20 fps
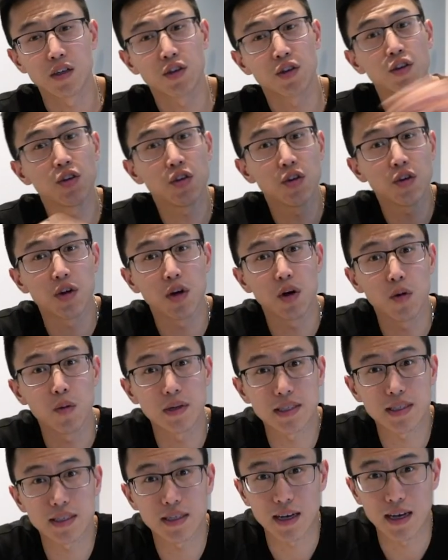Do you know
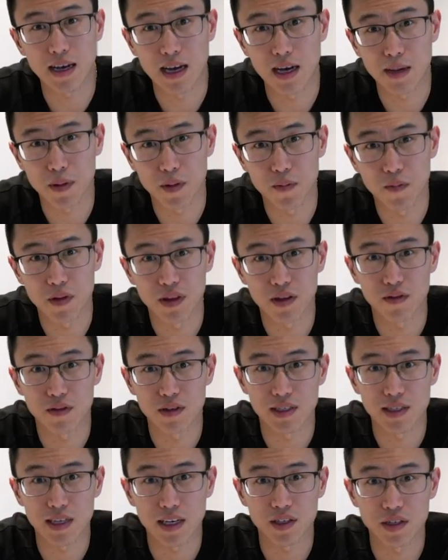what's going to happen when the
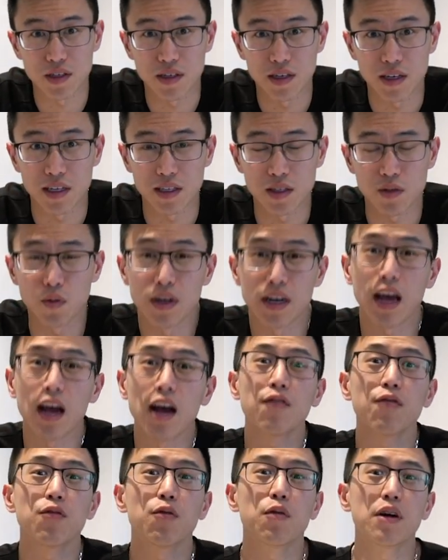recession hits? When
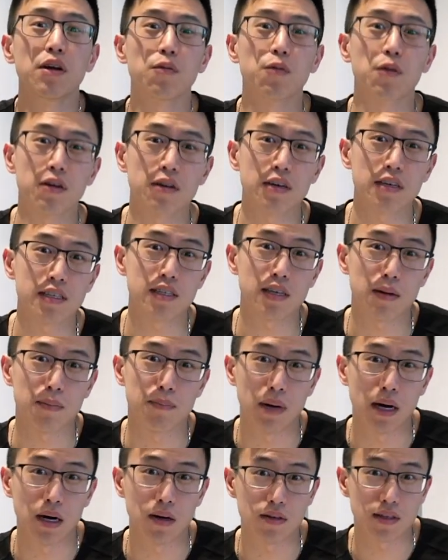everyone worries
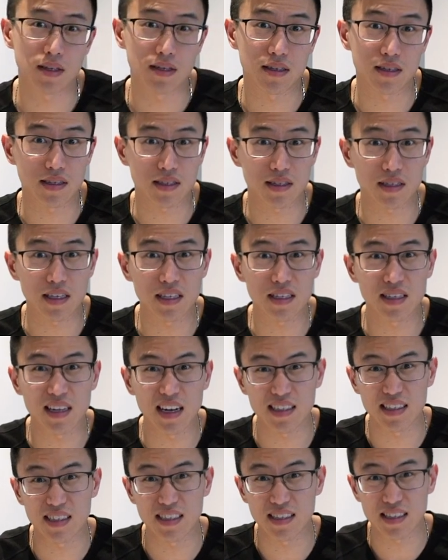about the disease
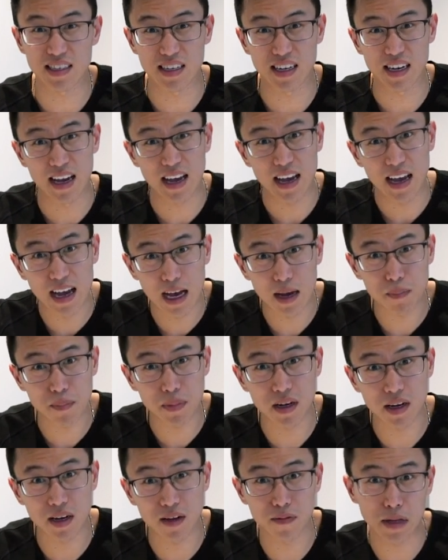that is going to
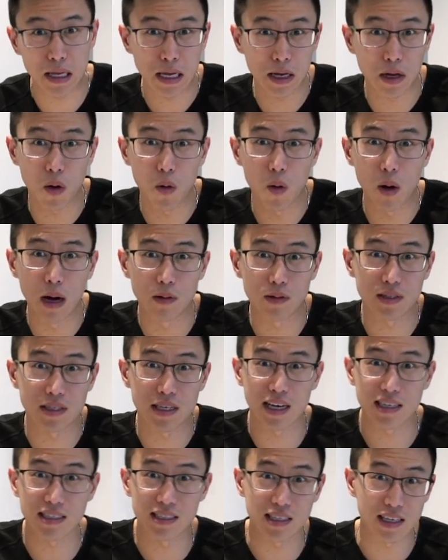happen if they go
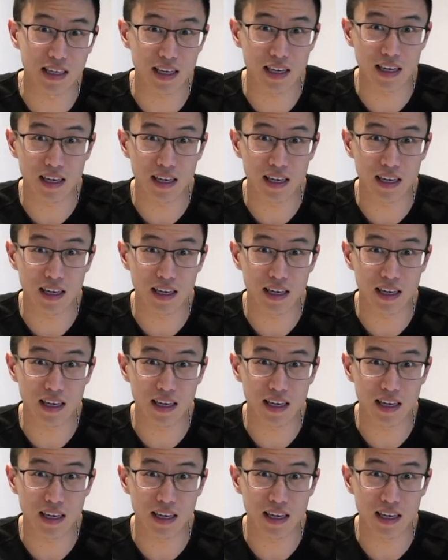outside to